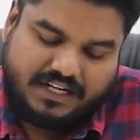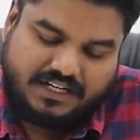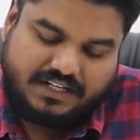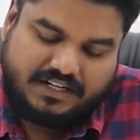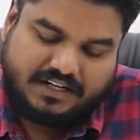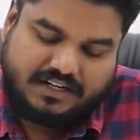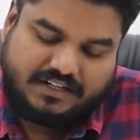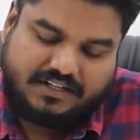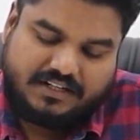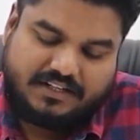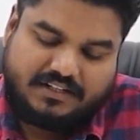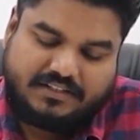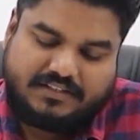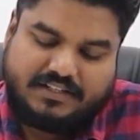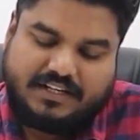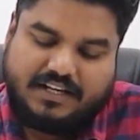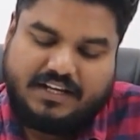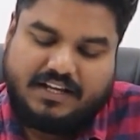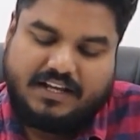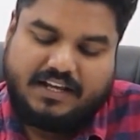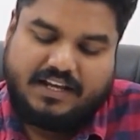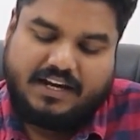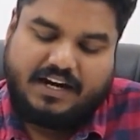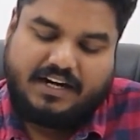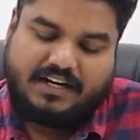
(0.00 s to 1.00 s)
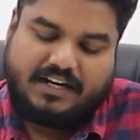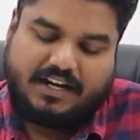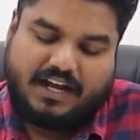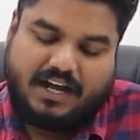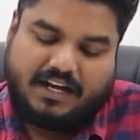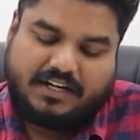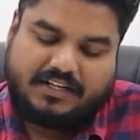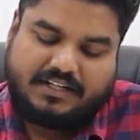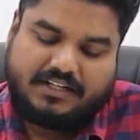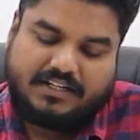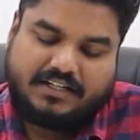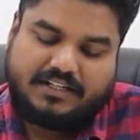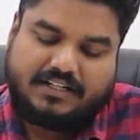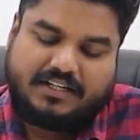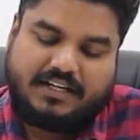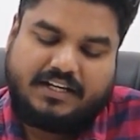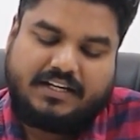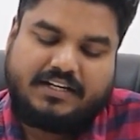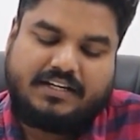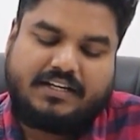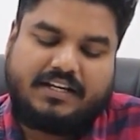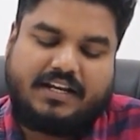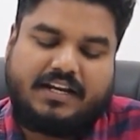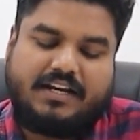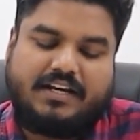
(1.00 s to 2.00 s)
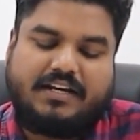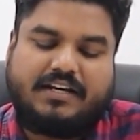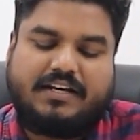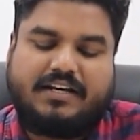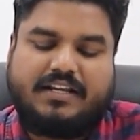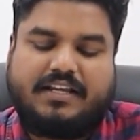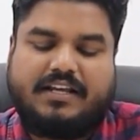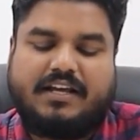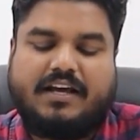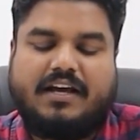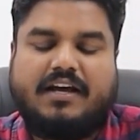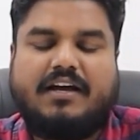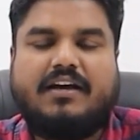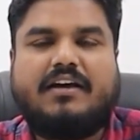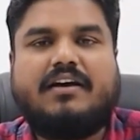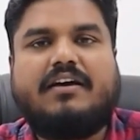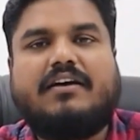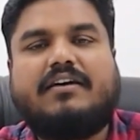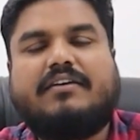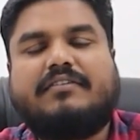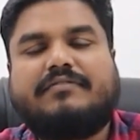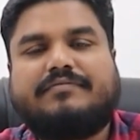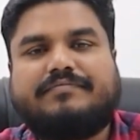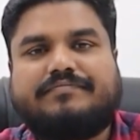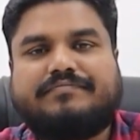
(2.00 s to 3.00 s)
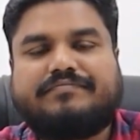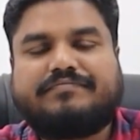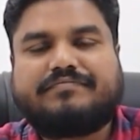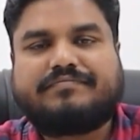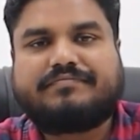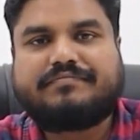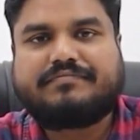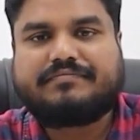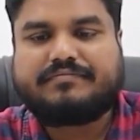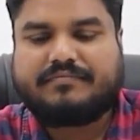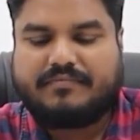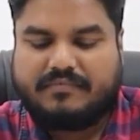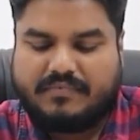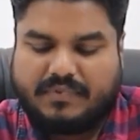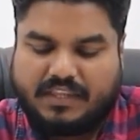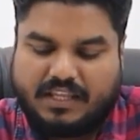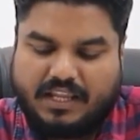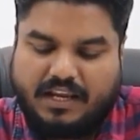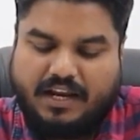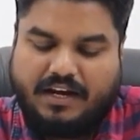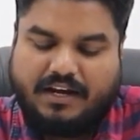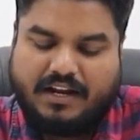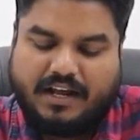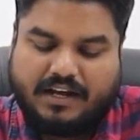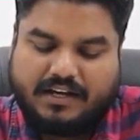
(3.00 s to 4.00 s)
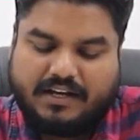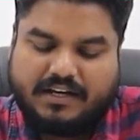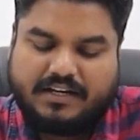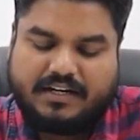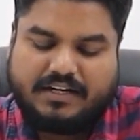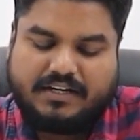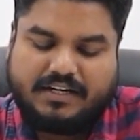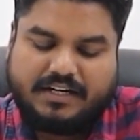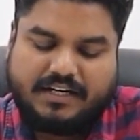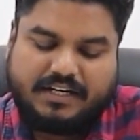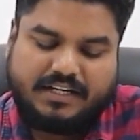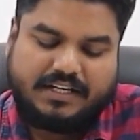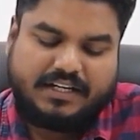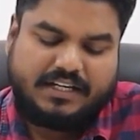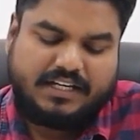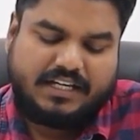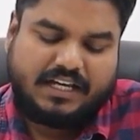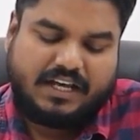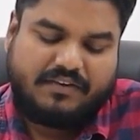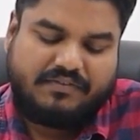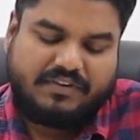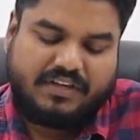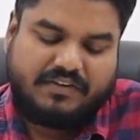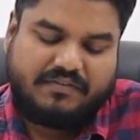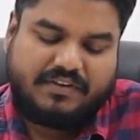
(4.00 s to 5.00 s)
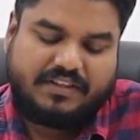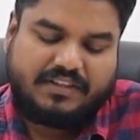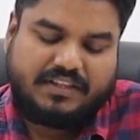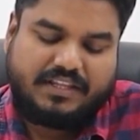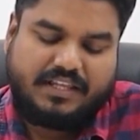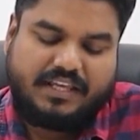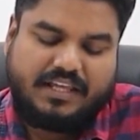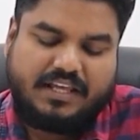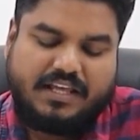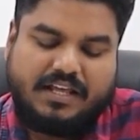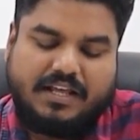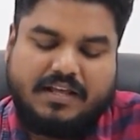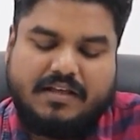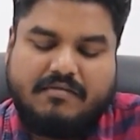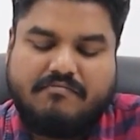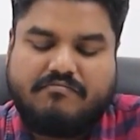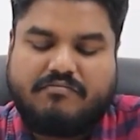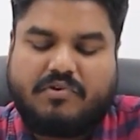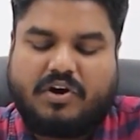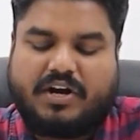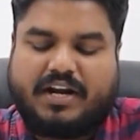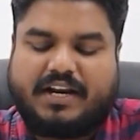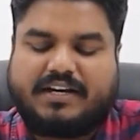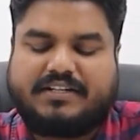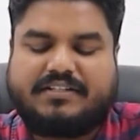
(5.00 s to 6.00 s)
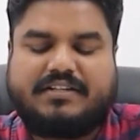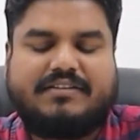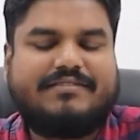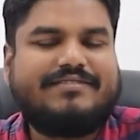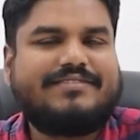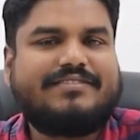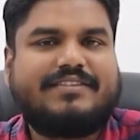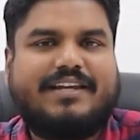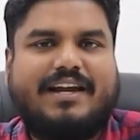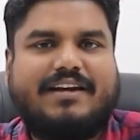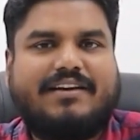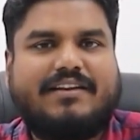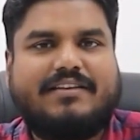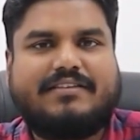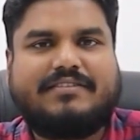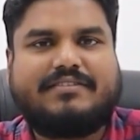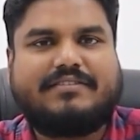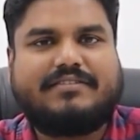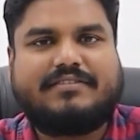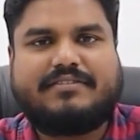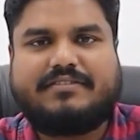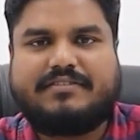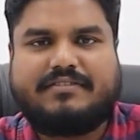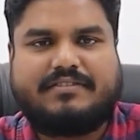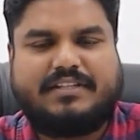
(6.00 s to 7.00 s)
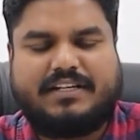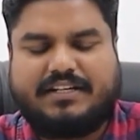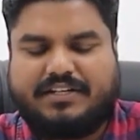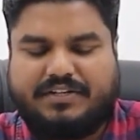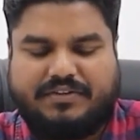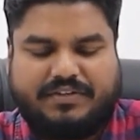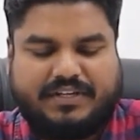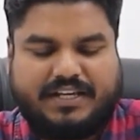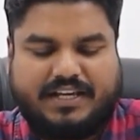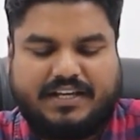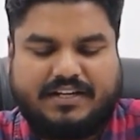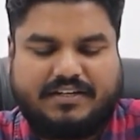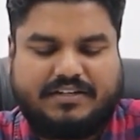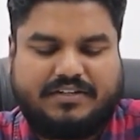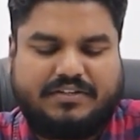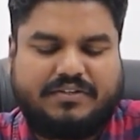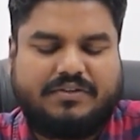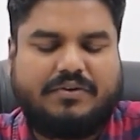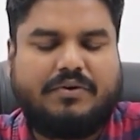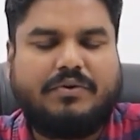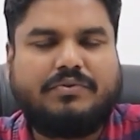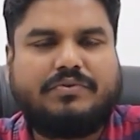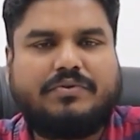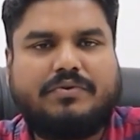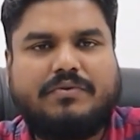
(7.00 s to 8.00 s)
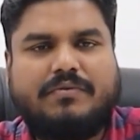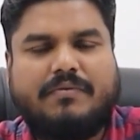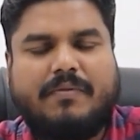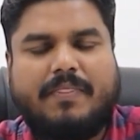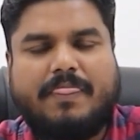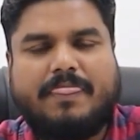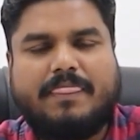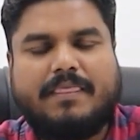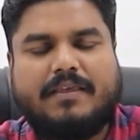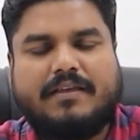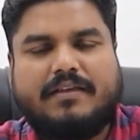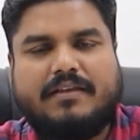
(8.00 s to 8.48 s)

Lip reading: sea turtles, it occur in India. I have given the protection status that you can go through.